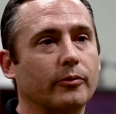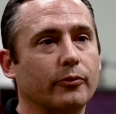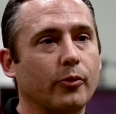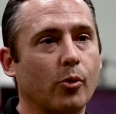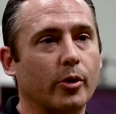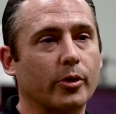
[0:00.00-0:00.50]

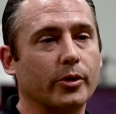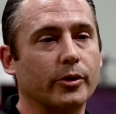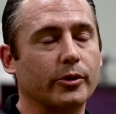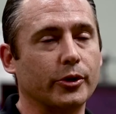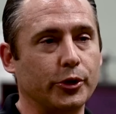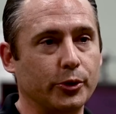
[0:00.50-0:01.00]
for
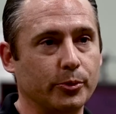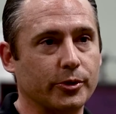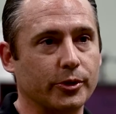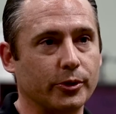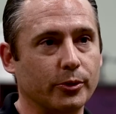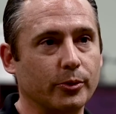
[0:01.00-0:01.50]
the
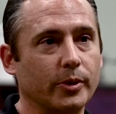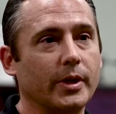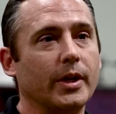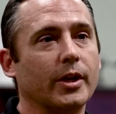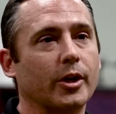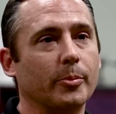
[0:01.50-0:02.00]
U-2
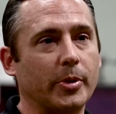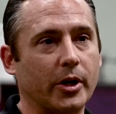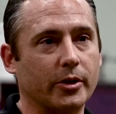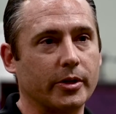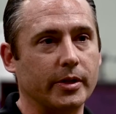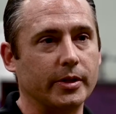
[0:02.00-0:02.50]

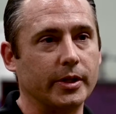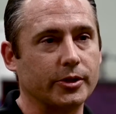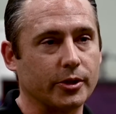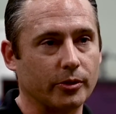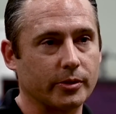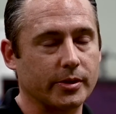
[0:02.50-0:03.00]
compared to the
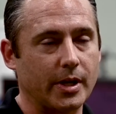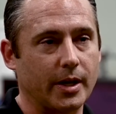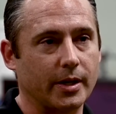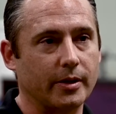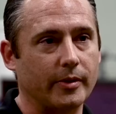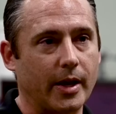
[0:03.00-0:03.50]
digital
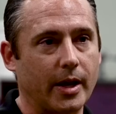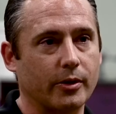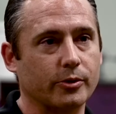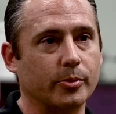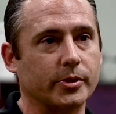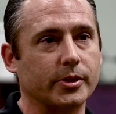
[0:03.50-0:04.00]
side of the house,
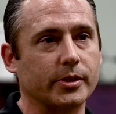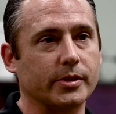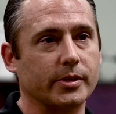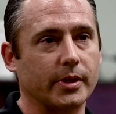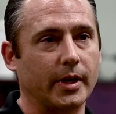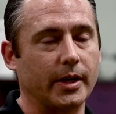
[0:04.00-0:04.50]
which
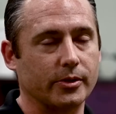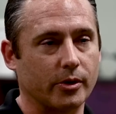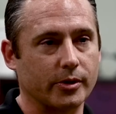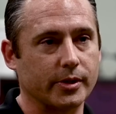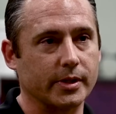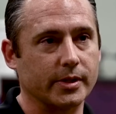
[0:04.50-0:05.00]
is
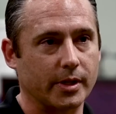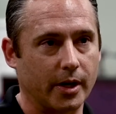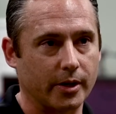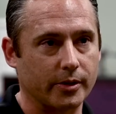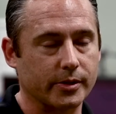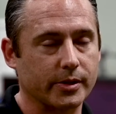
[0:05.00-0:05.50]
AZARs and
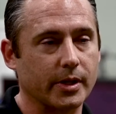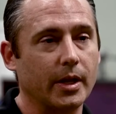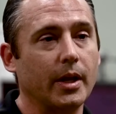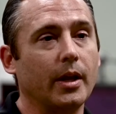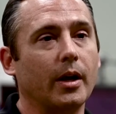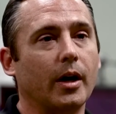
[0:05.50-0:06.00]
SIRES.
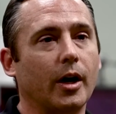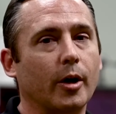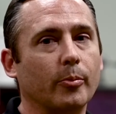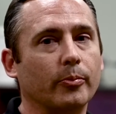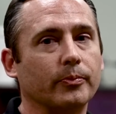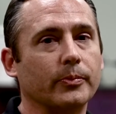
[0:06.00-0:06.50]

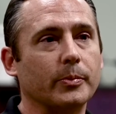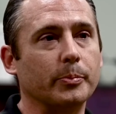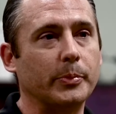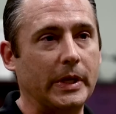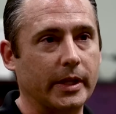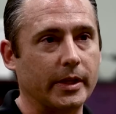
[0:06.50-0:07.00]

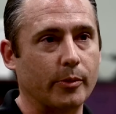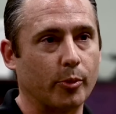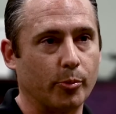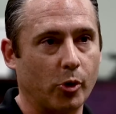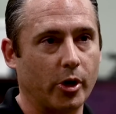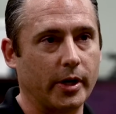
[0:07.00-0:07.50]
Being that we're
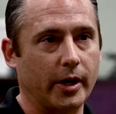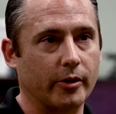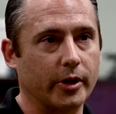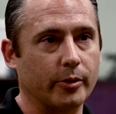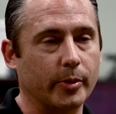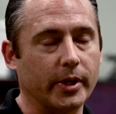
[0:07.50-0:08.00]
broad
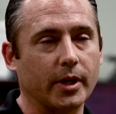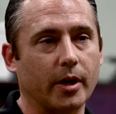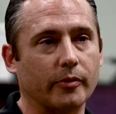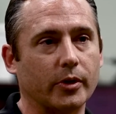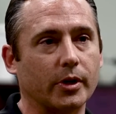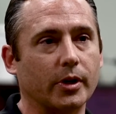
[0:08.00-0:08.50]
area, we can
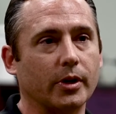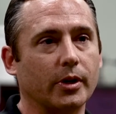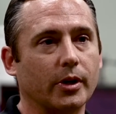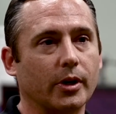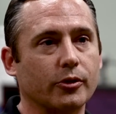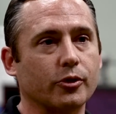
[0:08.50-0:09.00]
cover
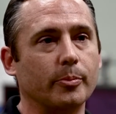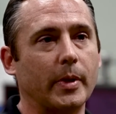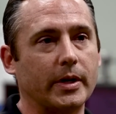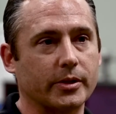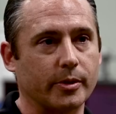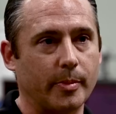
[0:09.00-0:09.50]
a
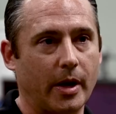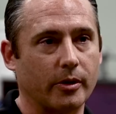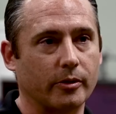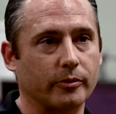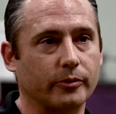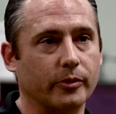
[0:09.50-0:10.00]
tremendous amount
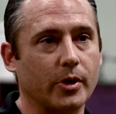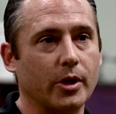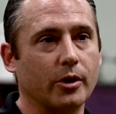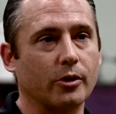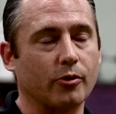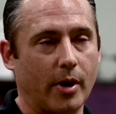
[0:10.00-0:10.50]
of
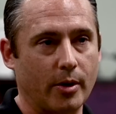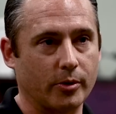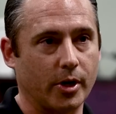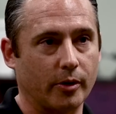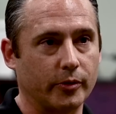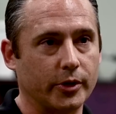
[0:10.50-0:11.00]
ground
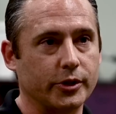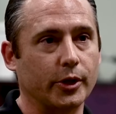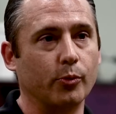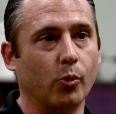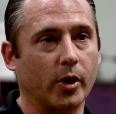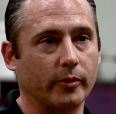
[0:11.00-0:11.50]
coverage
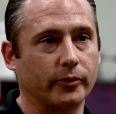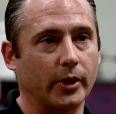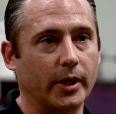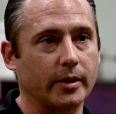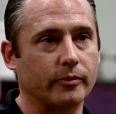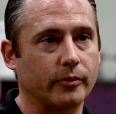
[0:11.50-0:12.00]
in one
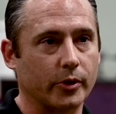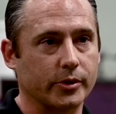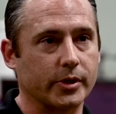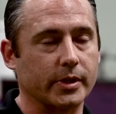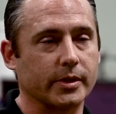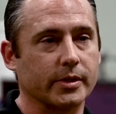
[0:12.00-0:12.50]
flight
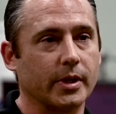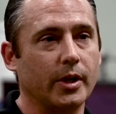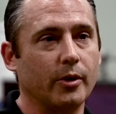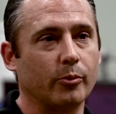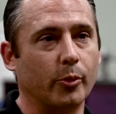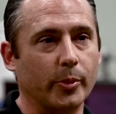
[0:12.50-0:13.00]
versus
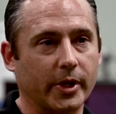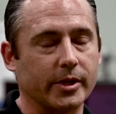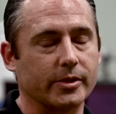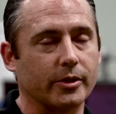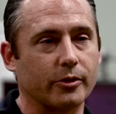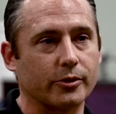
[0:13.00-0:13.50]
what we
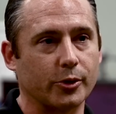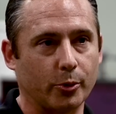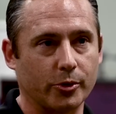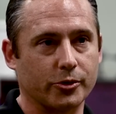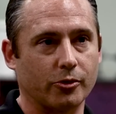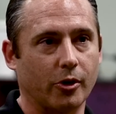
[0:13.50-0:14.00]
consider
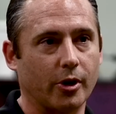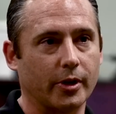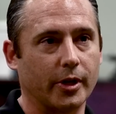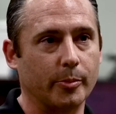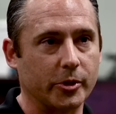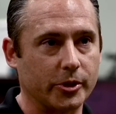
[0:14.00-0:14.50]
soda straw
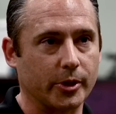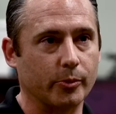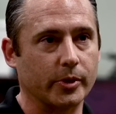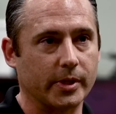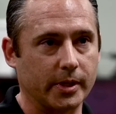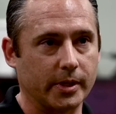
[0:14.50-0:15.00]
imaging
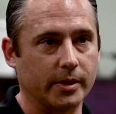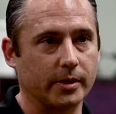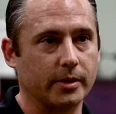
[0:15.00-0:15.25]
with the